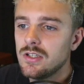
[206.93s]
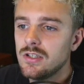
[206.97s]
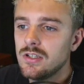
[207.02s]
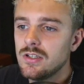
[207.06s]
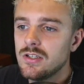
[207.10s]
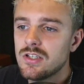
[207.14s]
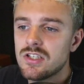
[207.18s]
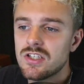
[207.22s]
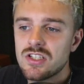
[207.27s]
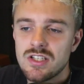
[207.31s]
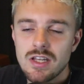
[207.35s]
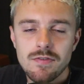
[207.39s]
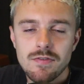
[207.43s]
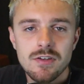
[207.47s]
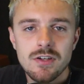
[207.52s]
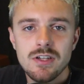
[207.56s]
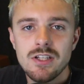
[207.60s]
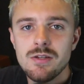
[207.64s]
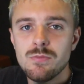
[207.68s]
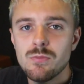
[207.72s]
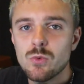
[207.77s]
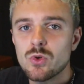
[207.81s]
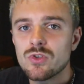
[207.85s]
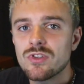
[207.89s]
This is
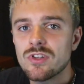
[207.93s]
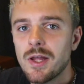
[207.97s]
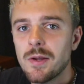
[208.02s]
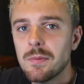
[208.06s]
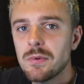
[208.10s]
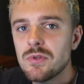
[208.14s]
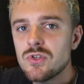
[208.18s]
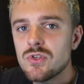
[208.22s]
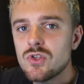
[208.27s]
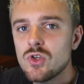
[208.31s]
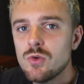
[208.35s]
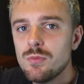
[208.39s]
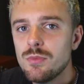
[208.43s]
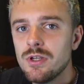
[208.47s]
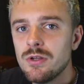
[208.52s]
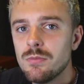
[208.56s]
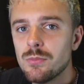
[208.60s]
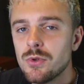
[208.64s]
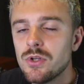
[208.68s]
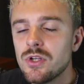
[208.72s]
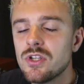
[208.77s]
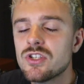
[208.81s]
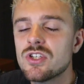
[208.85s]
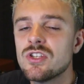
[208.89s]
definitely more time
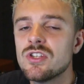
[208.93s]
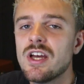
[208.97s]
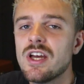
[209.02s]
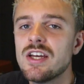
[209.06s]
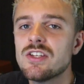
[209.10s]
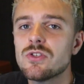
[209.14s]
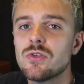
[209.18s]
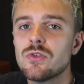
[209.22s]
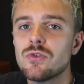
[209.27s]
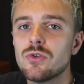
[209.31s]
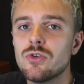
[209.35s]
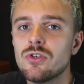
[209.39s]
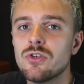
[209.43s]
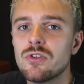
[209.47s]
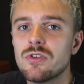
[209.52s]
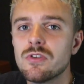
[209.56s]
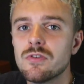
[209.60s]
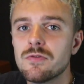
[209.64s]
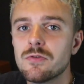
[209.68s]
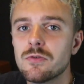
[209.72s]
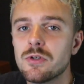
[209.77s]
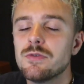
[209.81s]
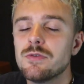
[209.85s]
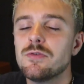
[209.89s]
consuming, but it's a nice
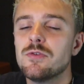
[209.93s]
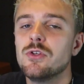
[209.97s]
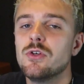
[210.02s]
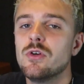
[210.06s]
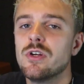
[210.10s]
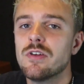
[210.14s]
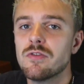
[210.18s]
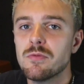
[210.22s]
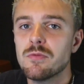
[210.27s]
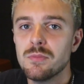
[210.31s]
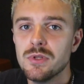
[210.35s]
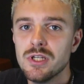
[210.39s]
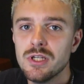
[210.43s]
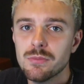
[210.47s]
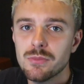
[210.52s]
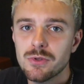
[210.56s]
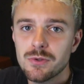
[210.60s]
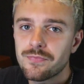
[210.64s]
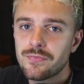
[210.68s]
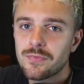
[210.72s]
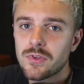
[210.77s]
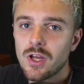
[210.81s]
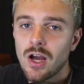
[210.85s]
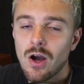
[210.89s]
alternative for if you don't have a
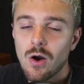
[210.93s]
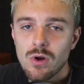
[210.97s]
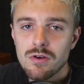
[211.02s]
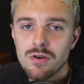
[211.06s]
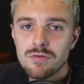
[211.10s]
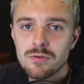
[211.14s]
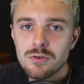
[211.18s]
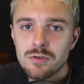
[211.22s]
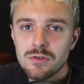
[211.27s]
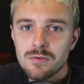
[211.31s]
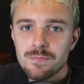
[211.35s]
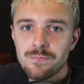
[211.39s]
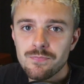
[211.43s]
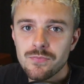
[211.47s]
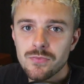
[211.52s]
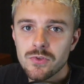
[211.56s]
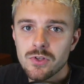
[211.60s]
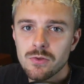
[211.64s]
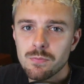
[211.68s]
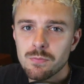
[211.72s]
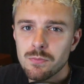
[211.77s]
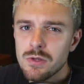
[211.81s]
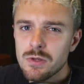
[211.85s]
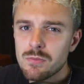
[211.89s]
beamer. However,
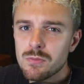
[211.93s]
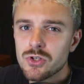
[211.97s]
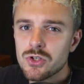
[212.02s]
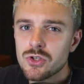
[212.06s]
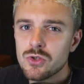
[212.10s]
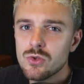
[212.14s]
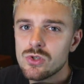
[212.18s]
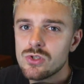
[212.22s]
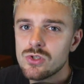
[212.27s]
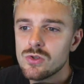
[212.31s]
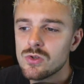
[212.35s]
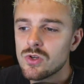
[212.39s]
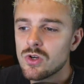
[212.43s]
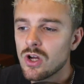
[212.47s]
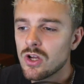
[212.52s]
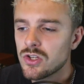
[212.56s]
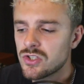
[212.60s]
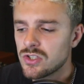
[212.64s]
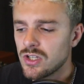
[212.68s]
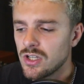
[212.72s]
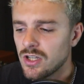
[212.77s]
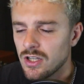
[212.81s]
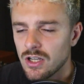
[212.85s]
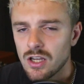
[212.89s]
Beamers used to
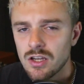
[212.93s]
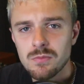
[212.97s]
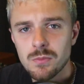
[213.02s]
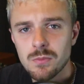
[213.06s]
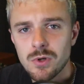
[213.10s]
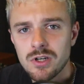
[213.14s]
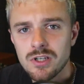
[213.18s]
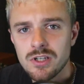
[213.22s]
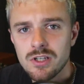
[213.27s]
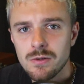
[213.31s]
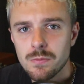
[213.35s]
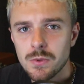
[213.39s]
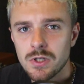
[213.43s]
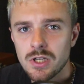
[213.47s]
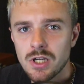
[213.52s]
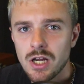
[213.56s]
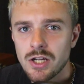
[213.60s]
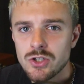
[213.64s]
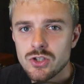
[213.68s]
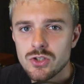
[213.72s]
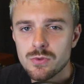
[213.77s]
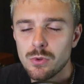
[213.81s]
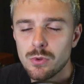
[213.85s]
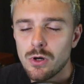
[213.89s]
cost a lot of money, but
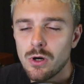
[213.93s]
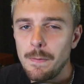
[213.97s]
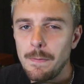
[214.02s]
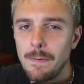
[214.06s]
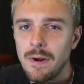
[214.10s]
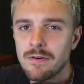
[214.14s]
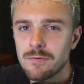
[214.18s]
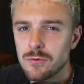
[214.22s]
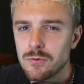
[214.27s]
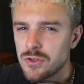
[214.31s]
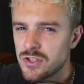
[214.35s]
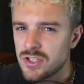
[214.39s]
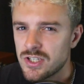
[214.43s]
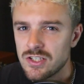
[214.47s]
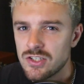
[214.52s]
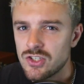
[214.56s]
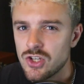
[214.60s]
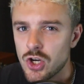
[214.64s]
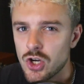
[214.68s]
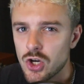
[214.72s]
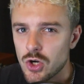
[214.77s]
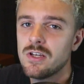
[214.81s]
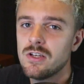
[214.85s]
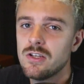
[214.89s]
I just bought mine for
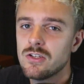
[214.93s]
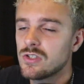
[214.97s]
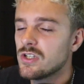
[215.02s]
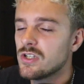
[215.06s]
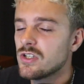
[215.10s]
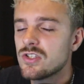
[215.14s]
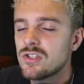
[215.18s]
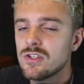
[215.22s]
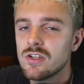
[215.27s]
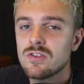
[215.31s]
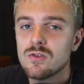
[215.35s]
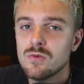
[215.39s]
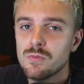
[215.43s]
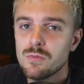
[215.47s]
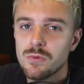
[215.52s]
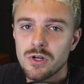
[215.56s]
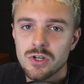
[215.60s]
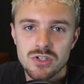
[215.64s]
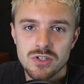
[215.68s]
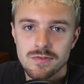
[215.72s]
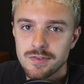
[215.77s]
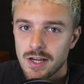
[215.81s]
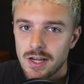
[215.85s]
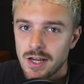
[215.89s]
60 euro, so that's not too
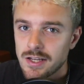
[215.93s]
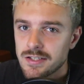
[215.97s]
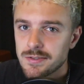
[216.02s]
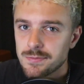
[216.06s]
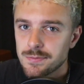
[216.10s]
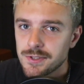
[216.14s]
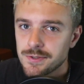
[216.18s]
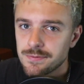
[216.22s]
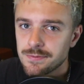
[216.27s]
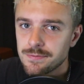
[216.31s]
much if you ask me.